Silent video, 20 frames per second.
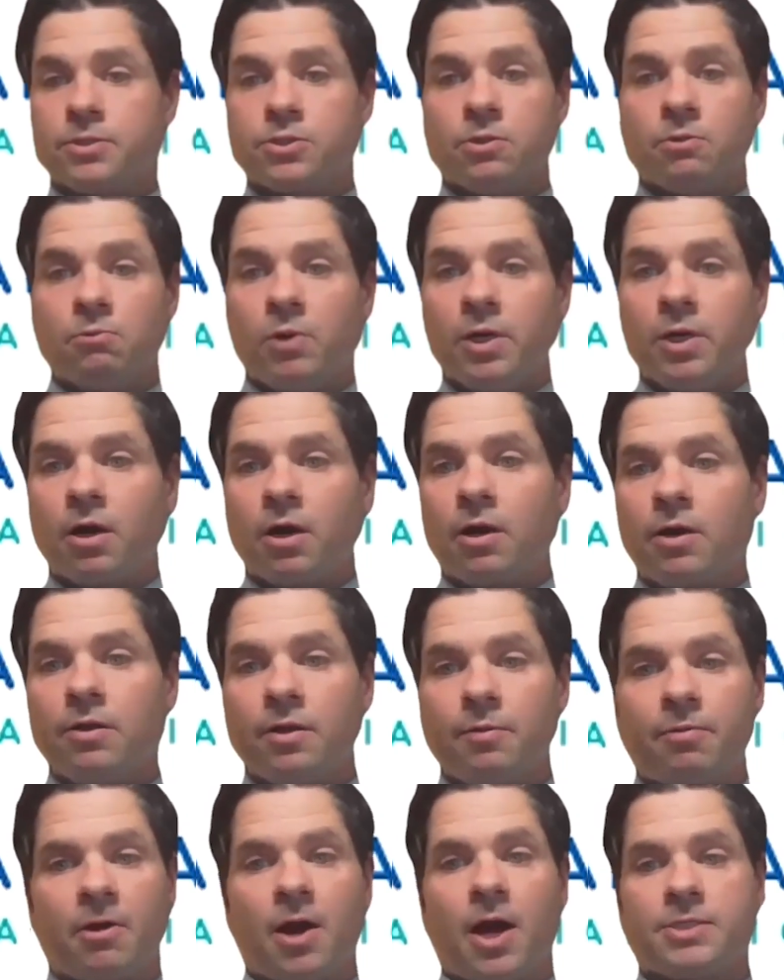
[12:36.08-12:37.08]
So we are in
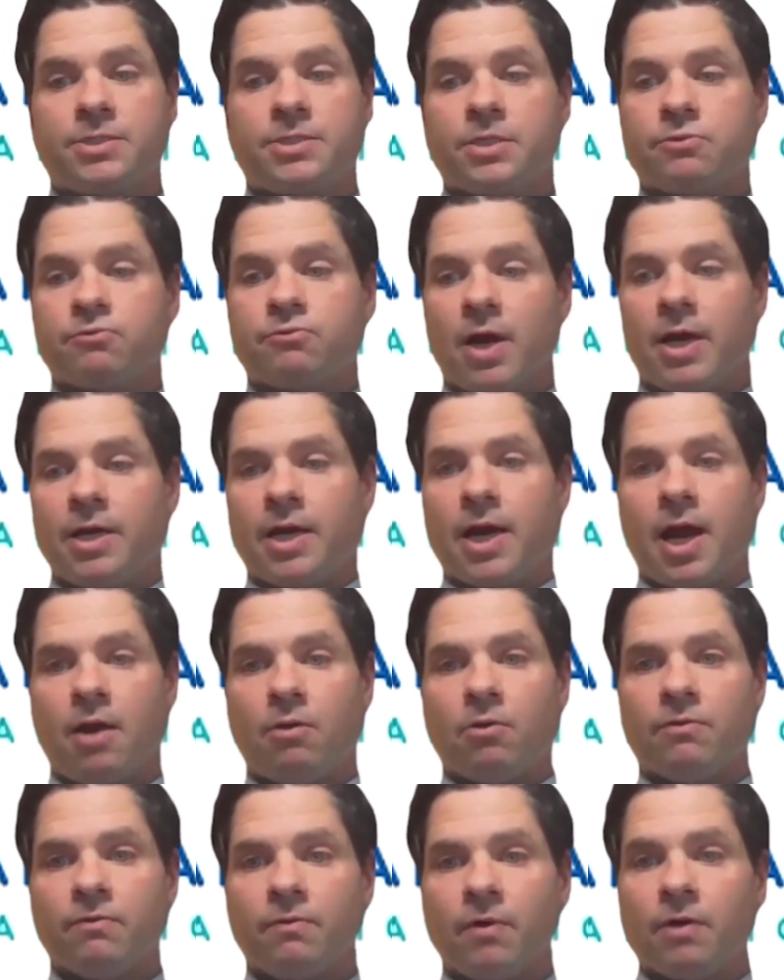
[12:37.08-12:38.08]
the process right
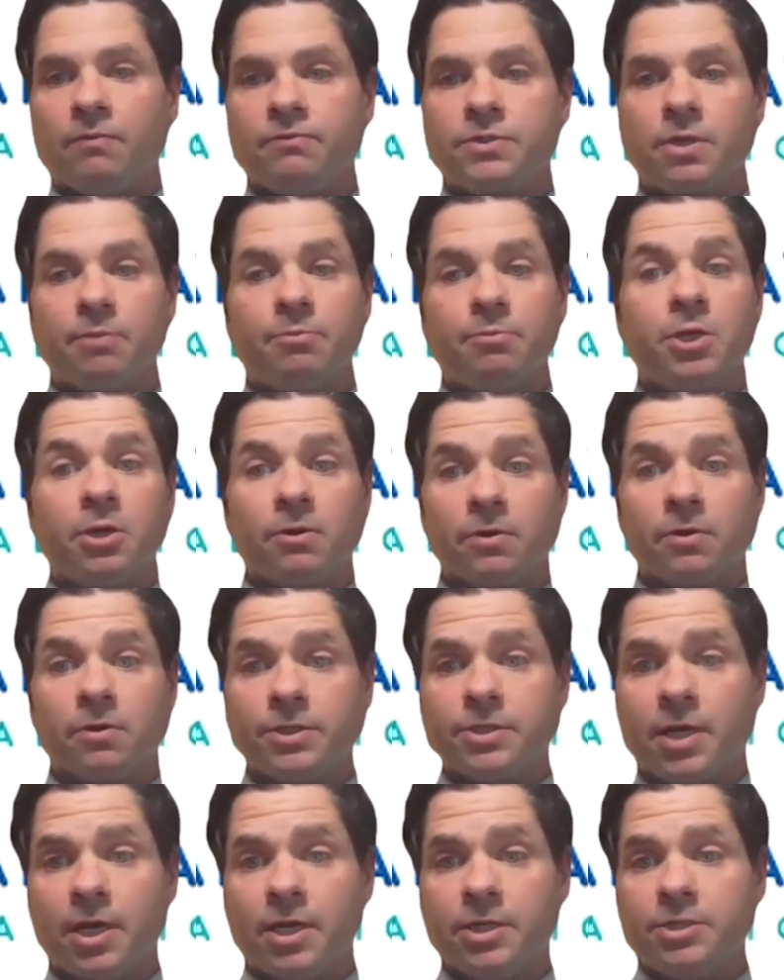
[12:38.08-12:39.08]
now of, of some of the
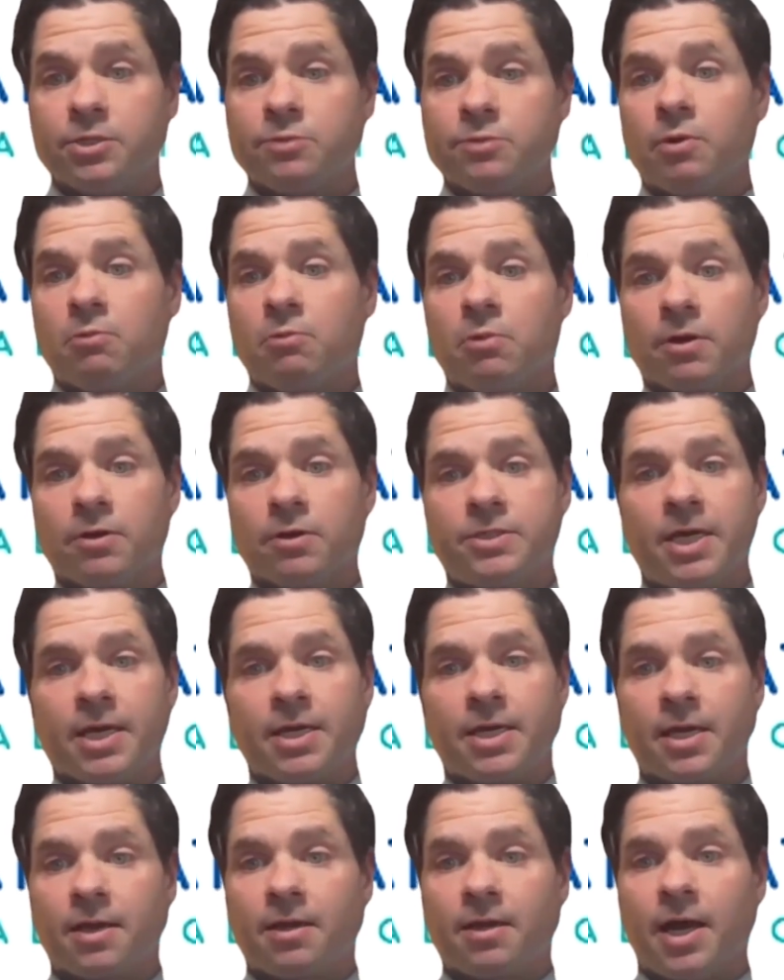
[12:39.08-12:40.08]
early stages, but we are
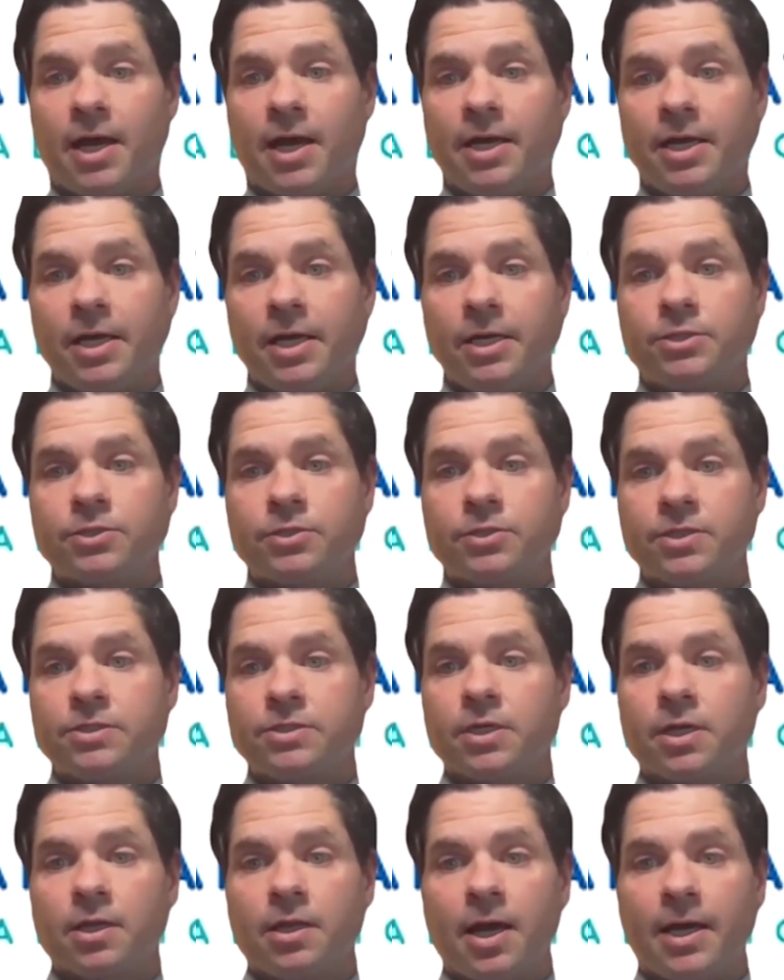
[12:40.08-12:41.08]
taking client
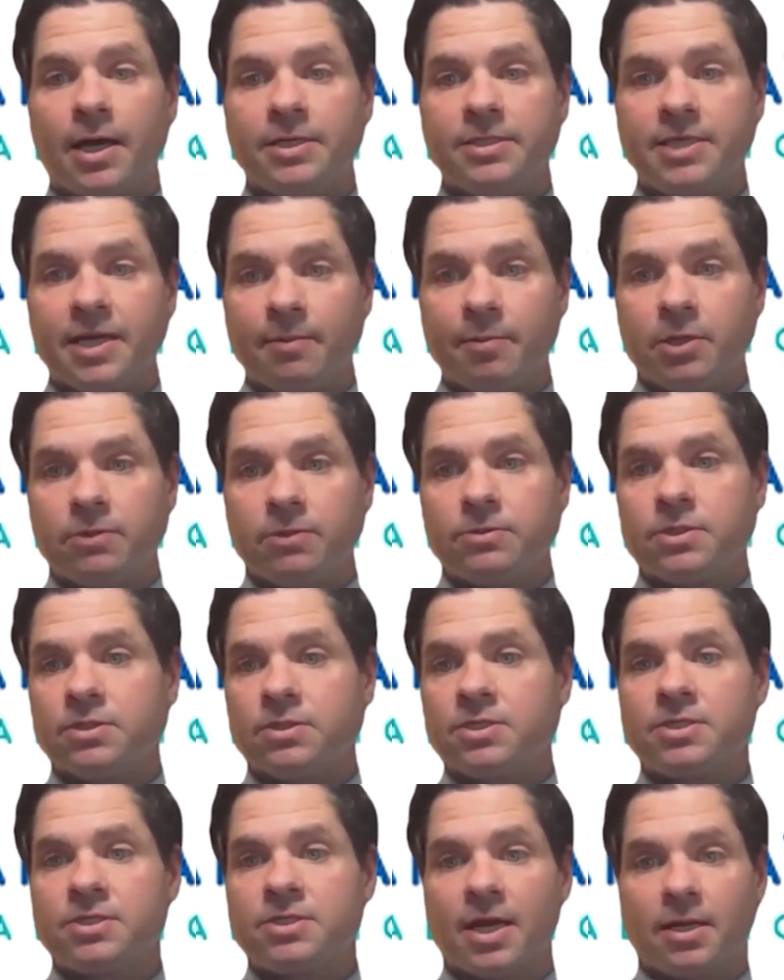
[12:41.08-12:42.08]
interest and client demos
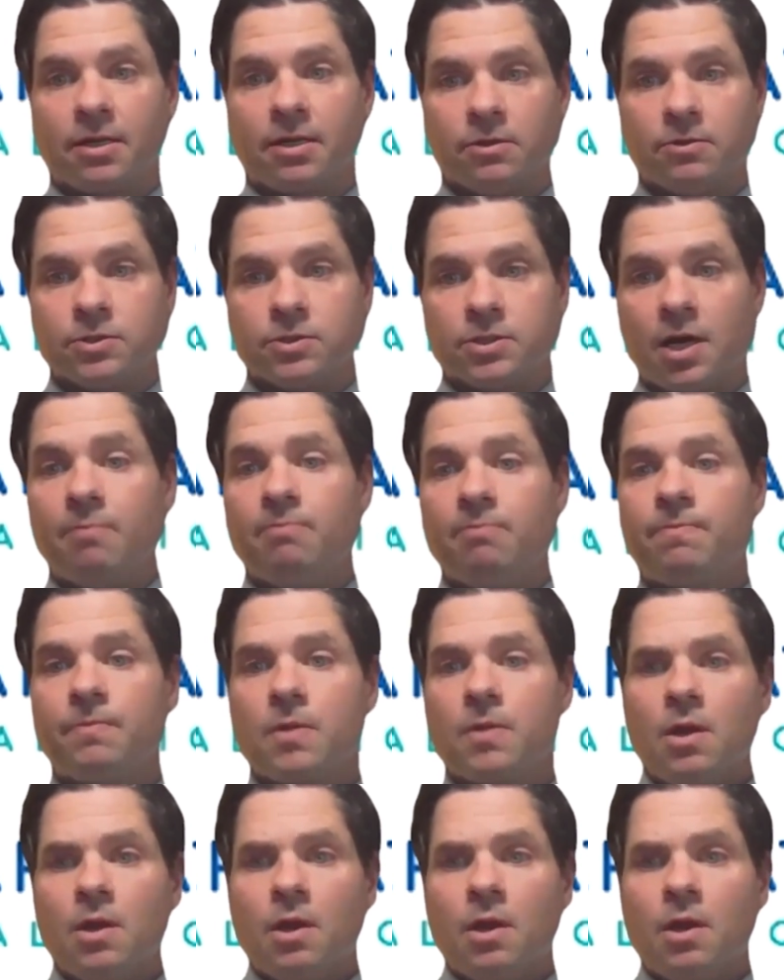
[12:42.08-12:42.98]
and setting those up.